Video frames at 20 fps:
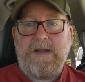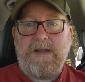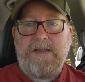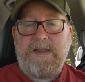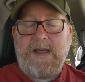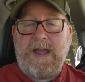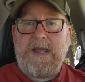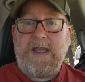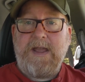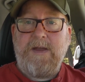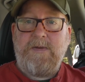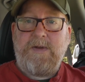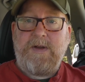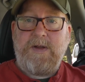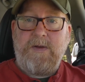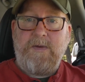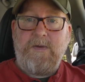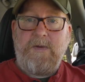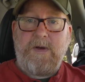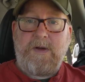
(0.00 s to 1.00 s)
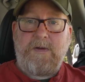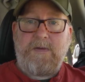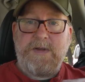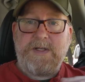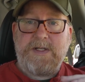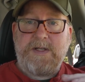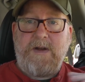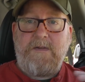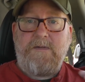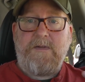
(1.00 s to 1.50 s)
Thank you to
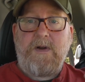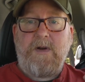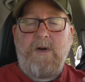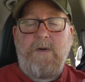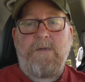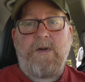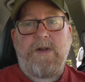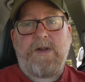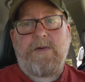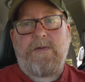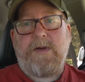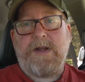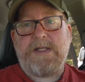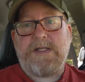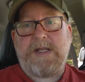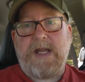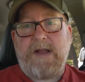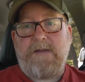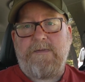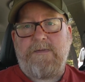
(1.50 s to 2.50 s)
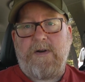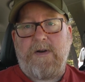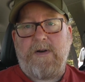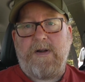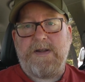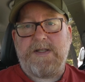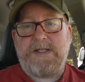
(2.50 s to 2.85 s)
Christopher over at Christech for